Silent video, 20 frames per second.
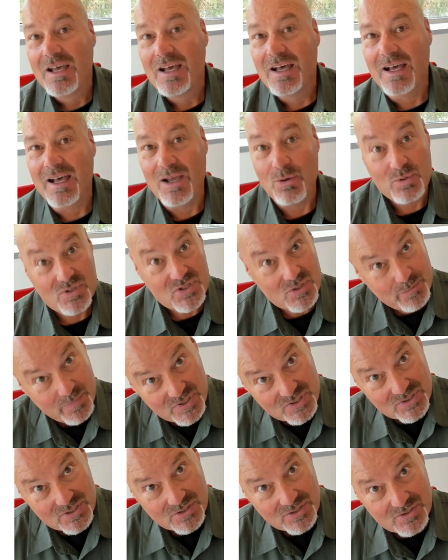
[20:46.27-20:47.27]
I was a
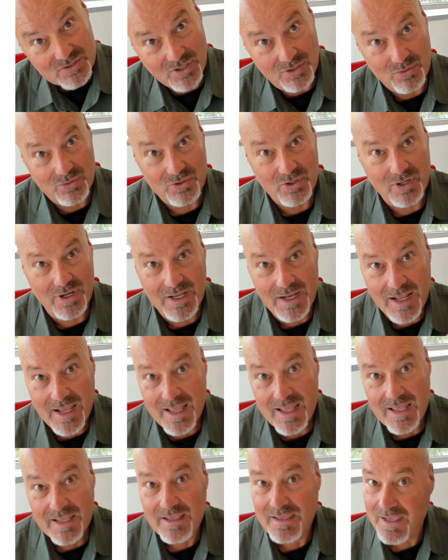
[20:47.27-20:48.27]
business owner, and
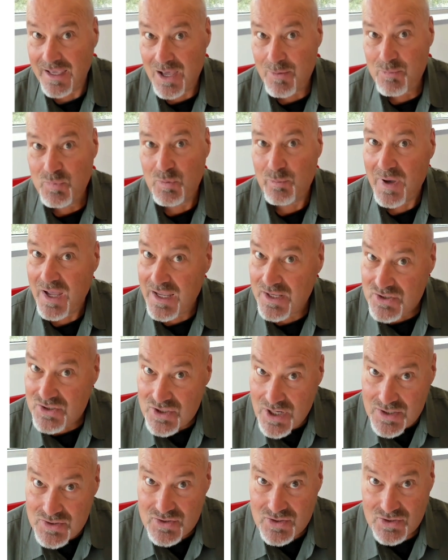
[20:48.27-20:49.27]
I kept my
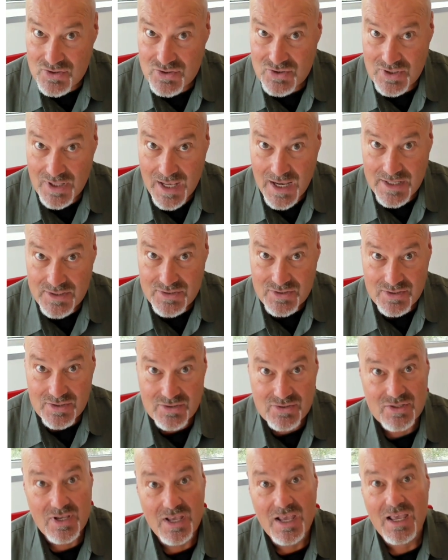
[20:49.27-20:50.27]
adjuster's
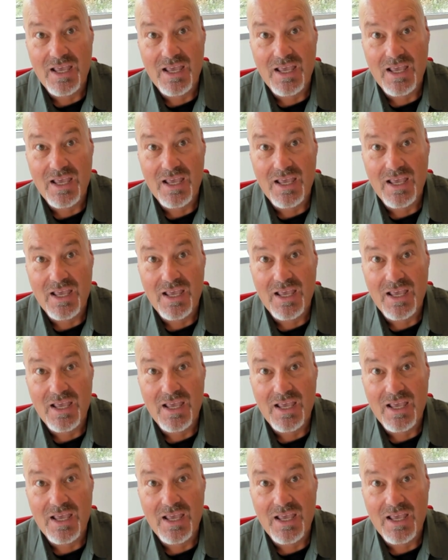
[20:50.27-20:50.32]
license,